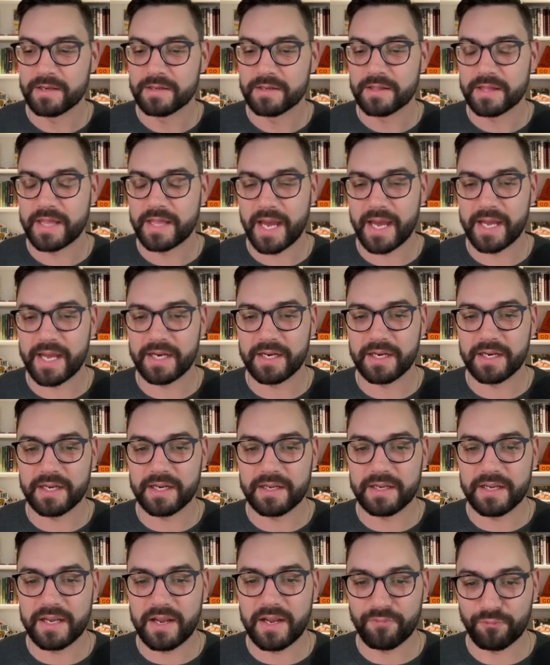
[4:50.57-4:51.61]
that
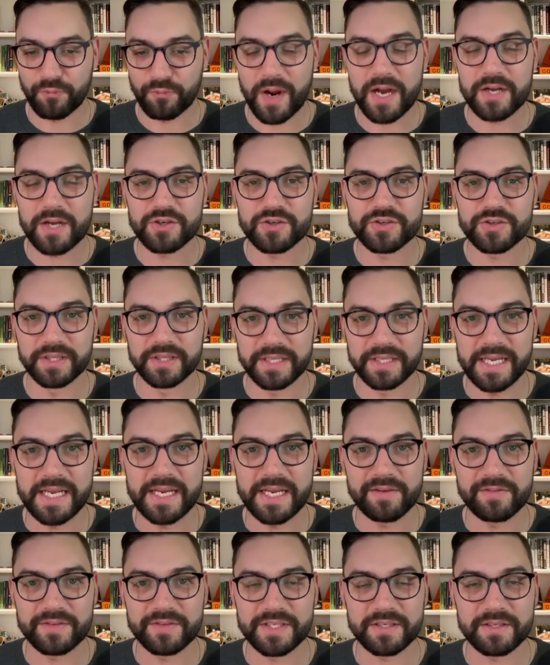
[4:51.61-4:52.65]
if Rodgers
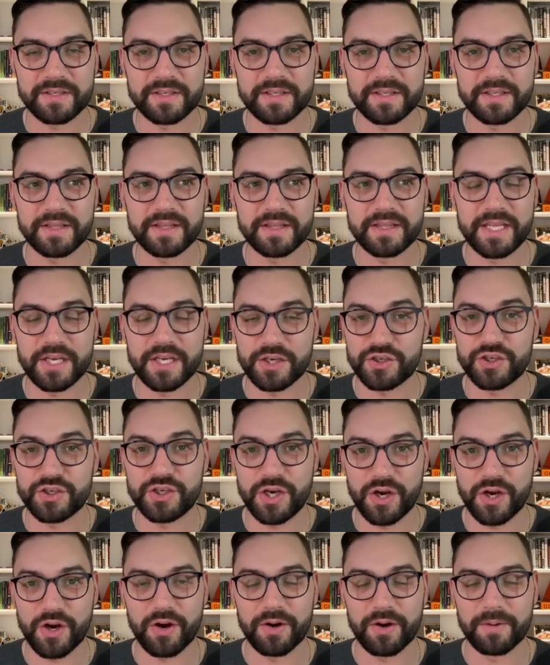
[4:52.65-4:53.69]
leaves this
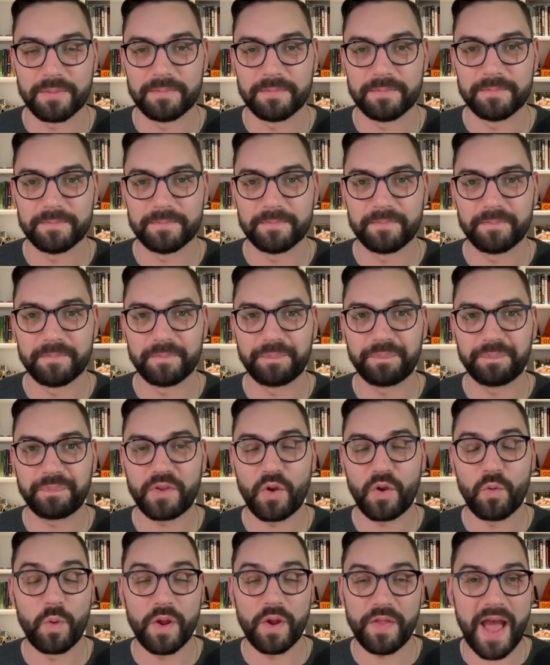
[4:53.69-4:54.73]
year
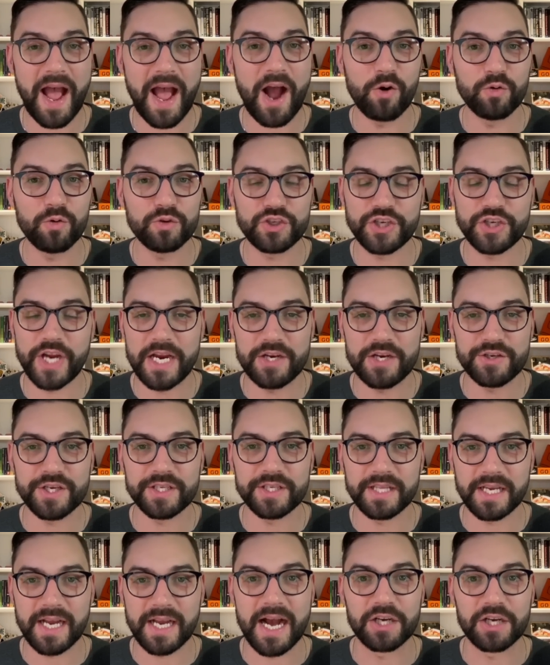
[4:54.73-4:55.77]
without
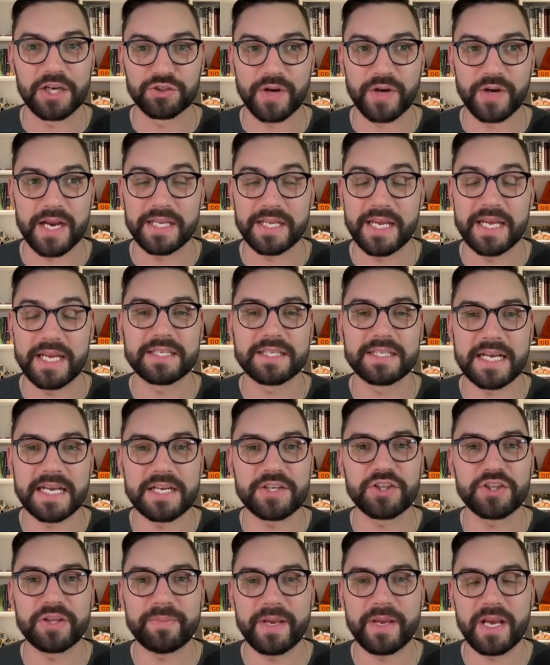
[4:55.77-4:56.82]
changing the contract, it
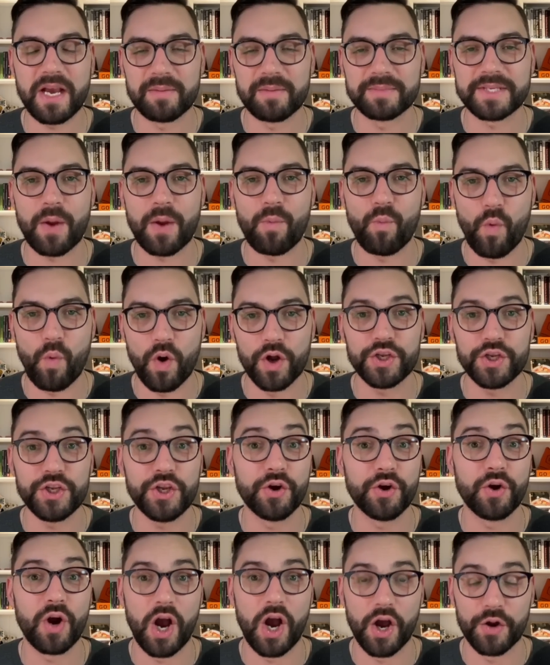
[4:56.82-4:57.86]
essentially becomes a
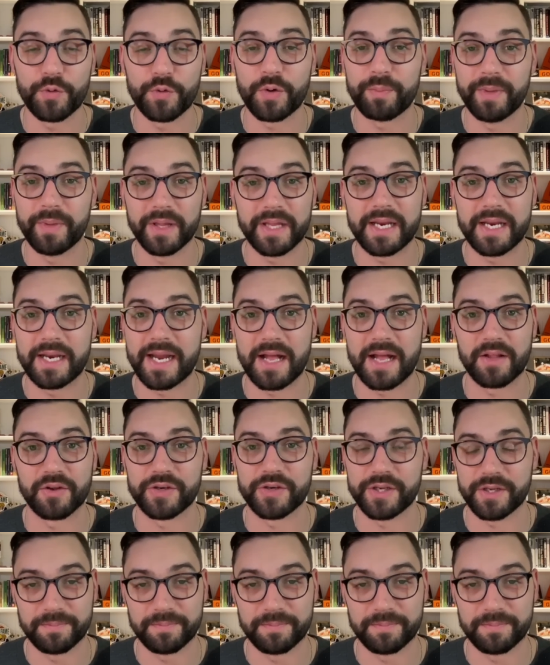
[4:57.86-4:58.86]
one-year, $100 million deal.